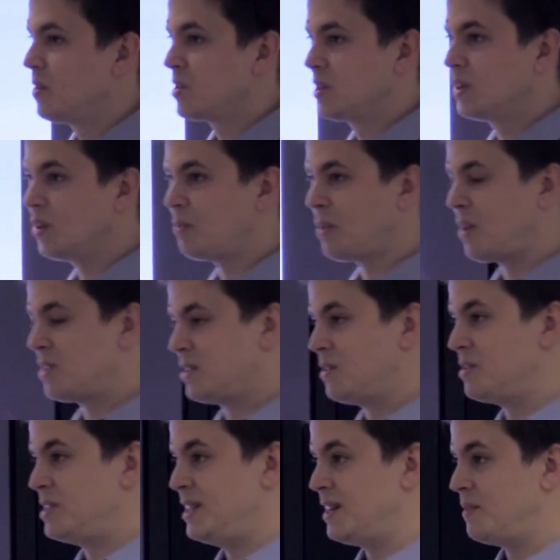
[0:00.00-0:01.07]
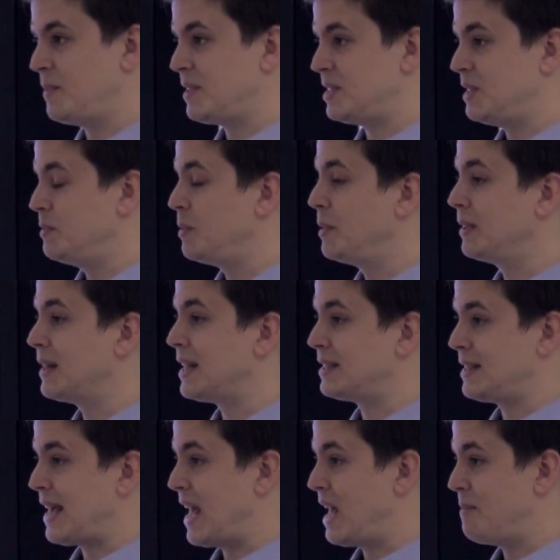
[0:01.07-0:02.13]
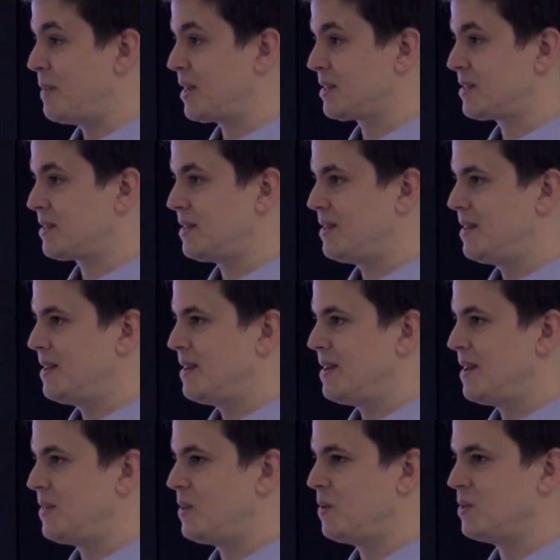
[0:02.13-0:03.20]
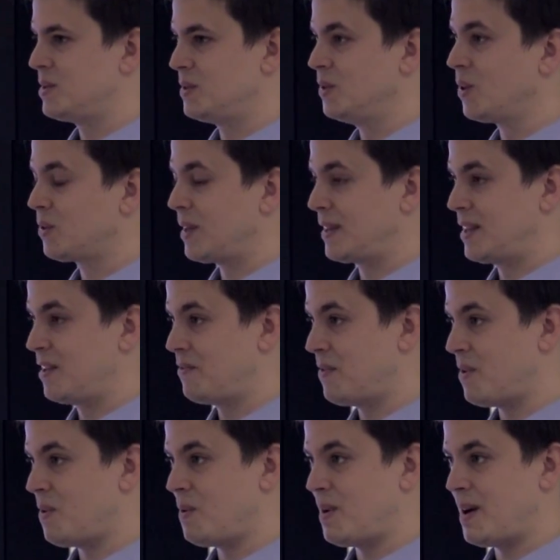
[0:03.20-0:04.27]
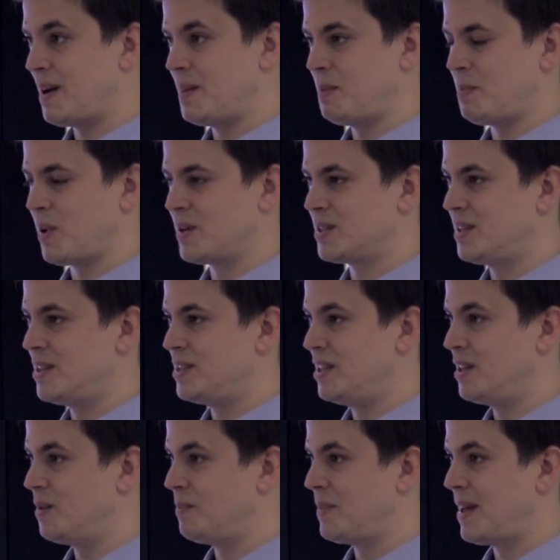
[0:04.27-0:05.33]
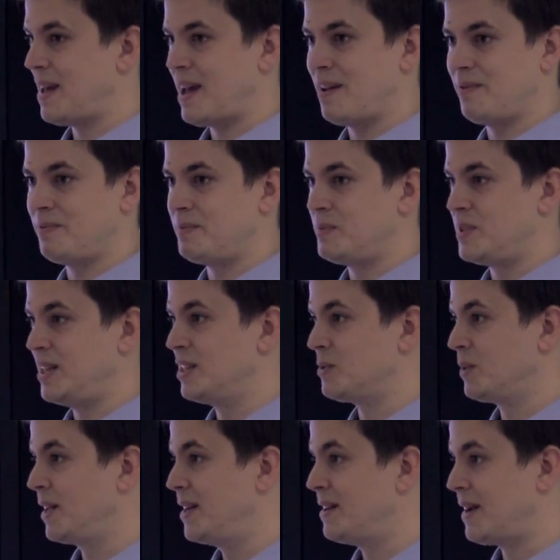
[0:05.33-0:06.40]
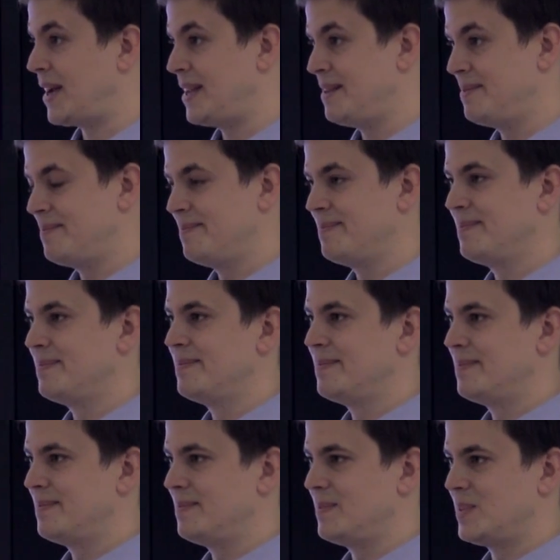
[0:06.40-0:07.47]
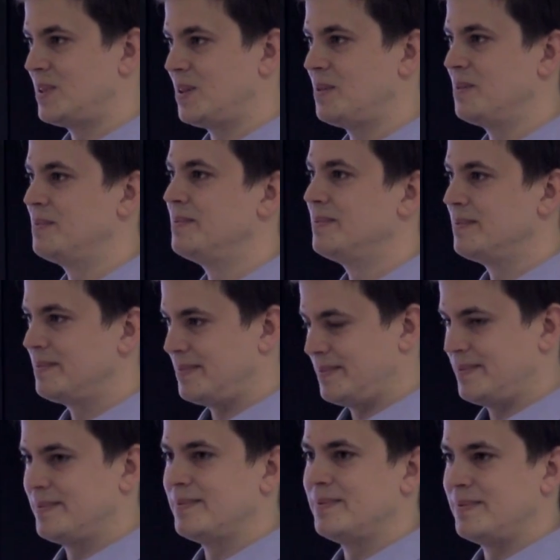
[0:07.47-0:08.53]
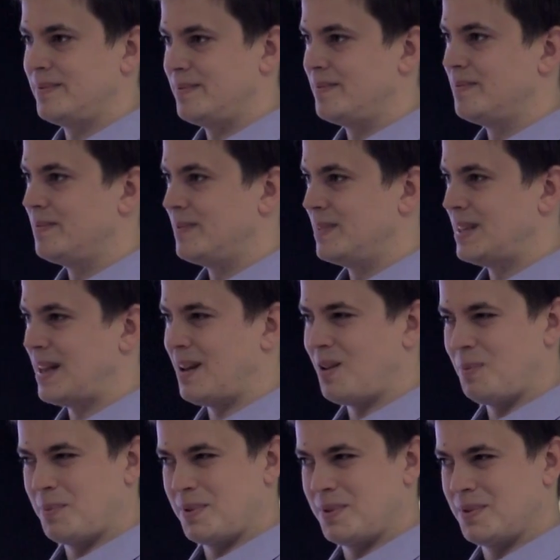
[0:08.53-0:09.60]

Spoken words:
there's little parts of their genome that seem to be less admixed. And those look like they fall on parts of the genome that have genes related to height. So, does that help?